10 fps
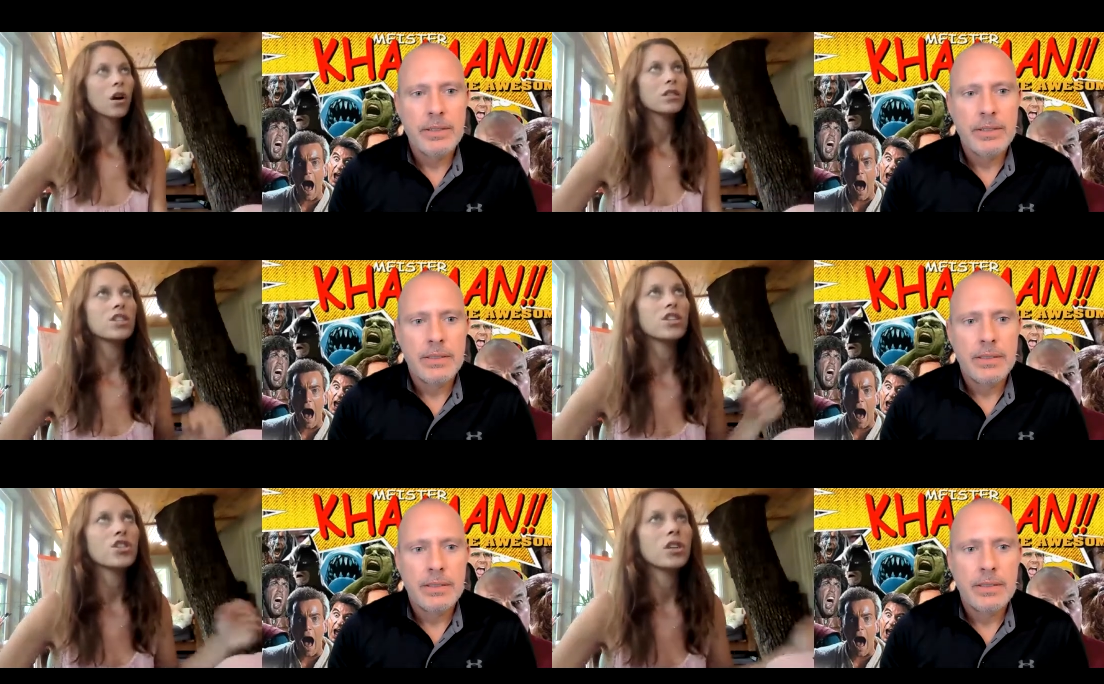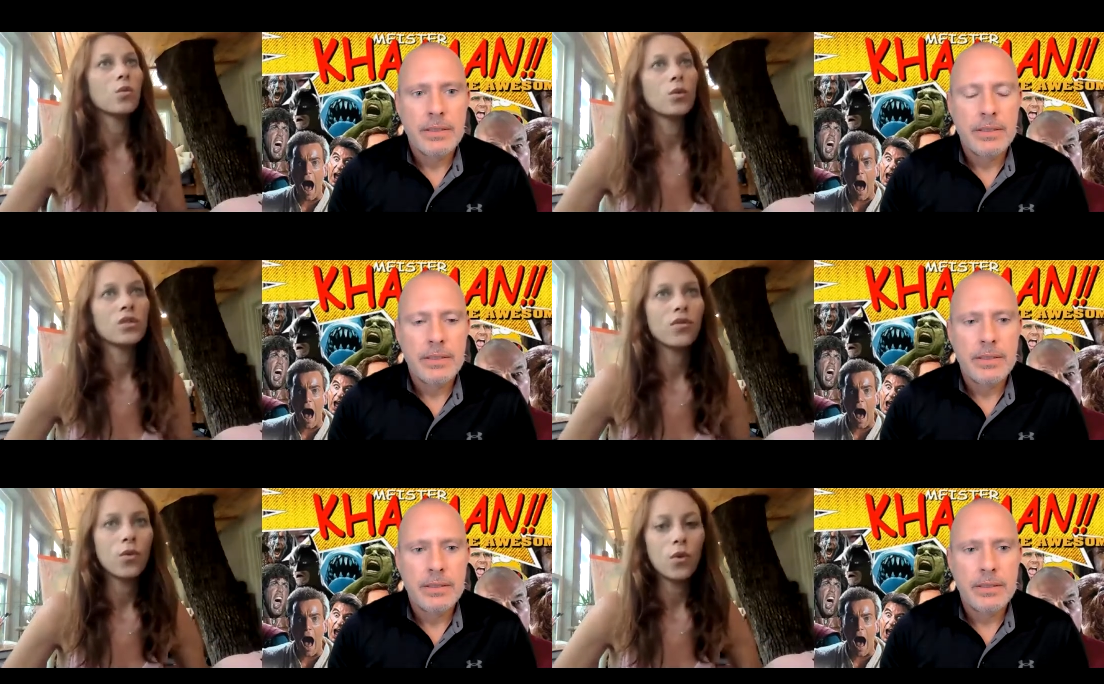Speaker 1: audition
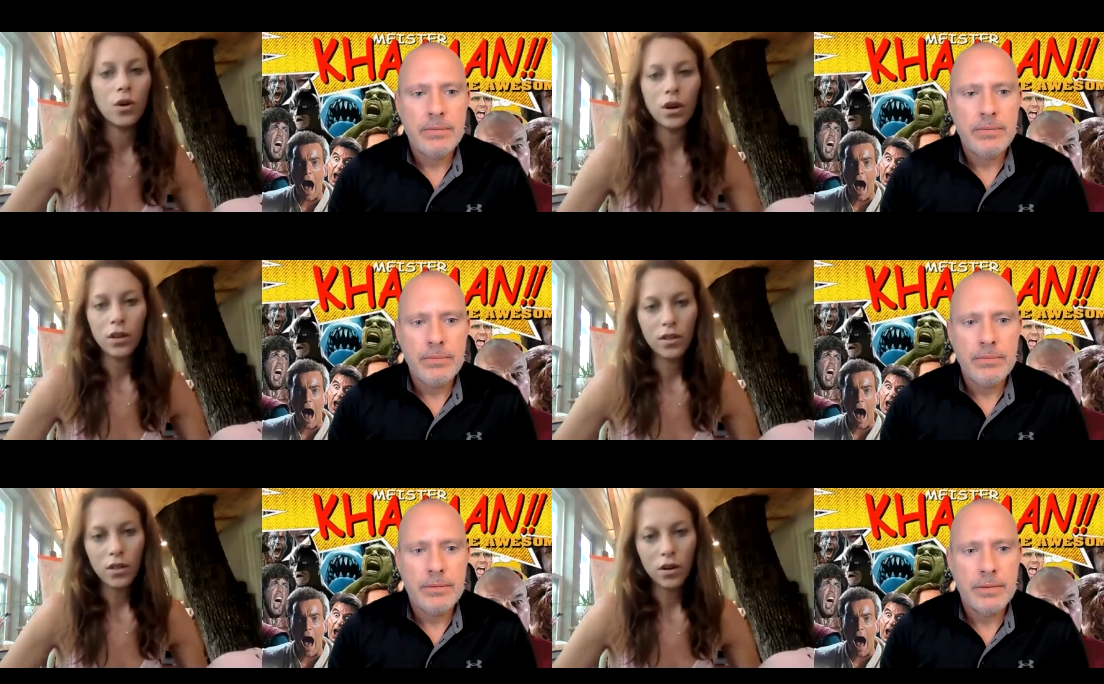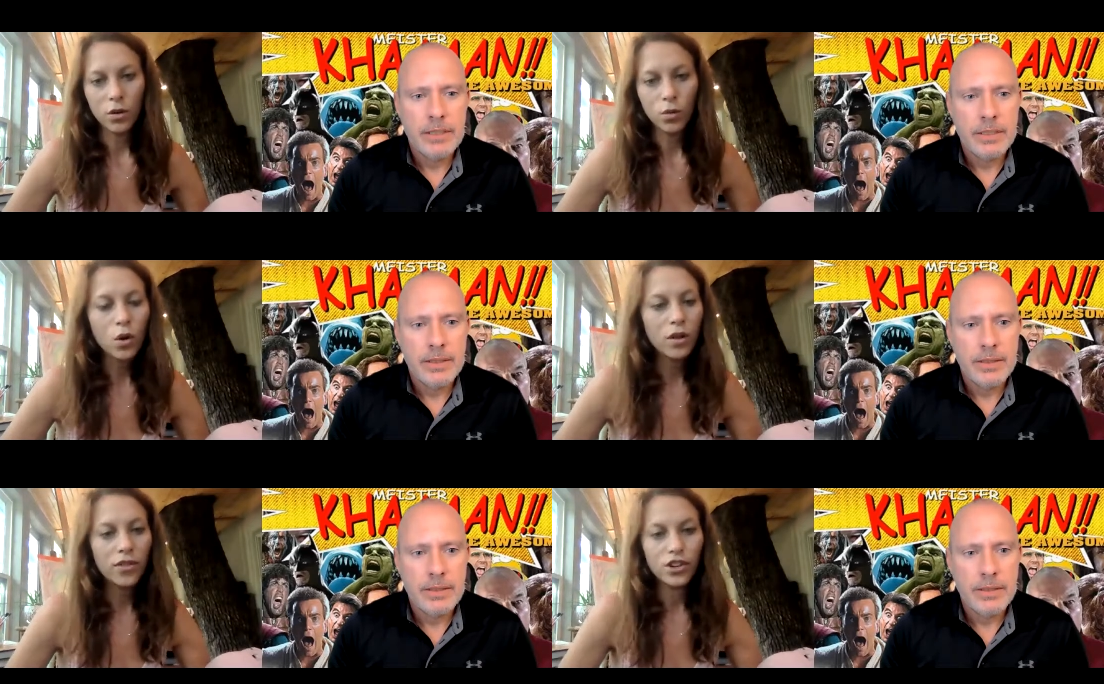was for the
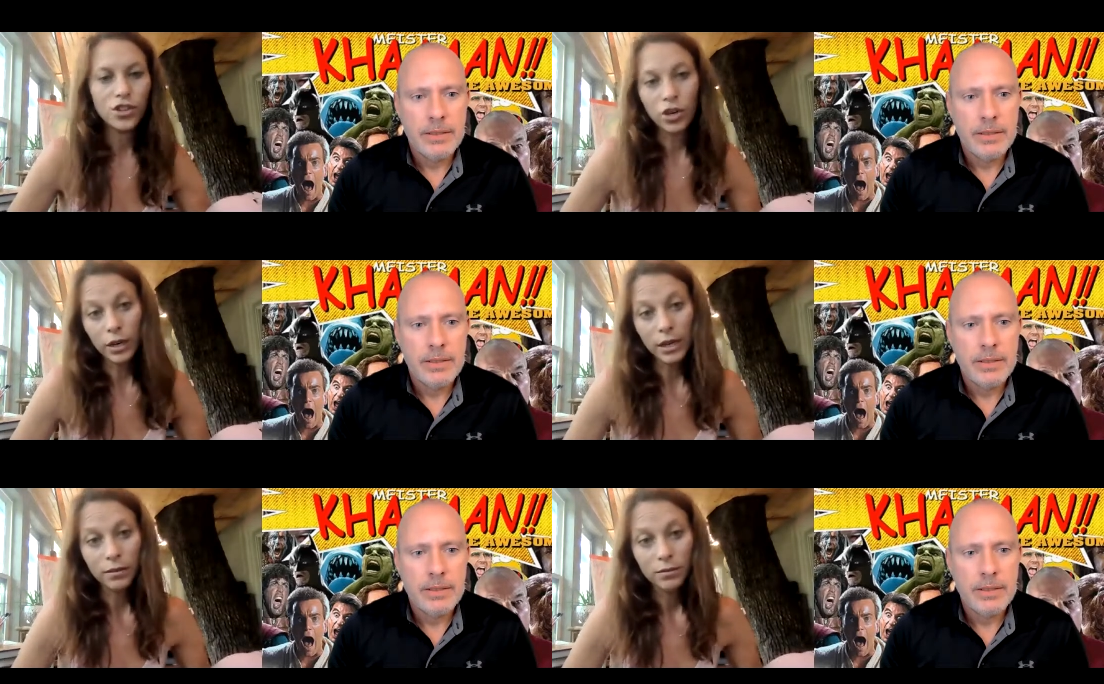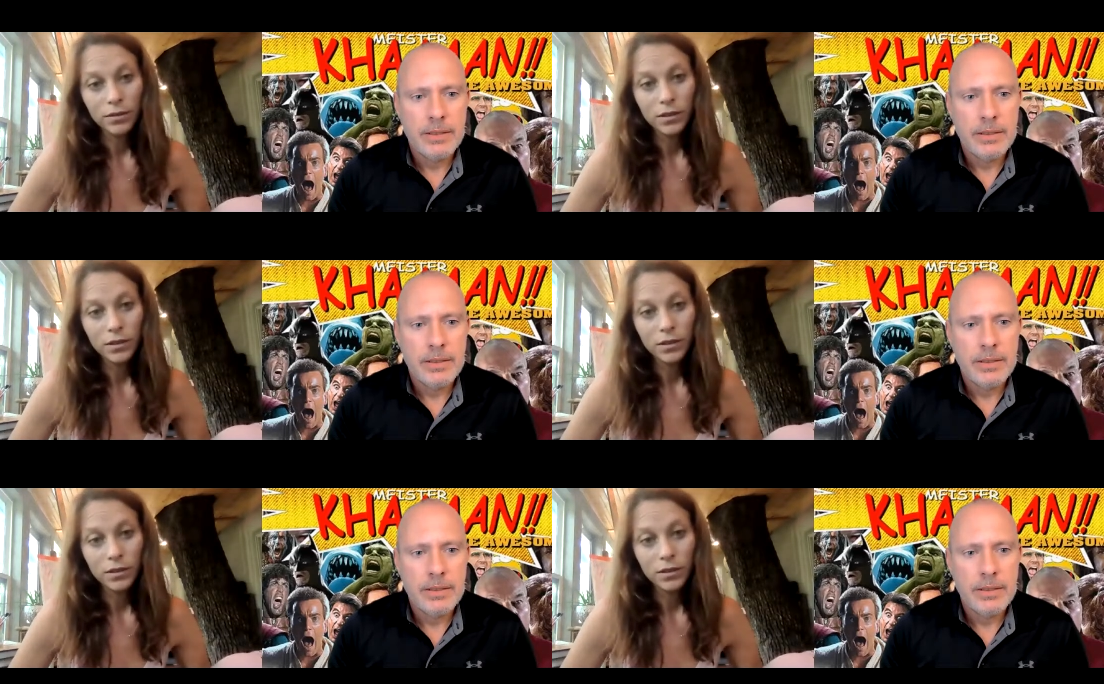role of an attorney.